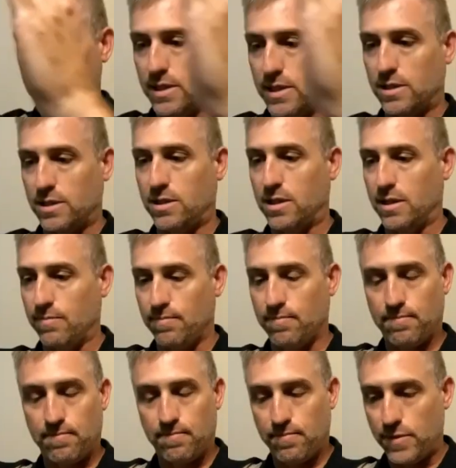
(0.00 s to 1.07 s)
is the
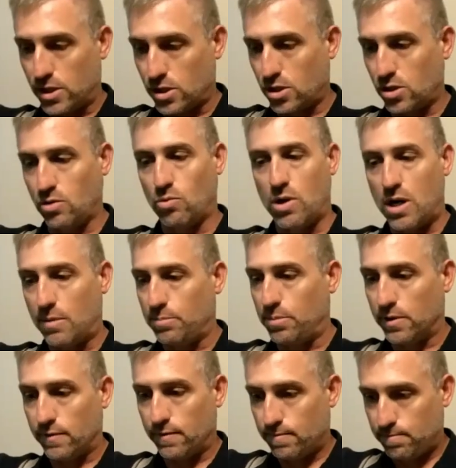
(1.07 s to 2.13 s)
the swamp of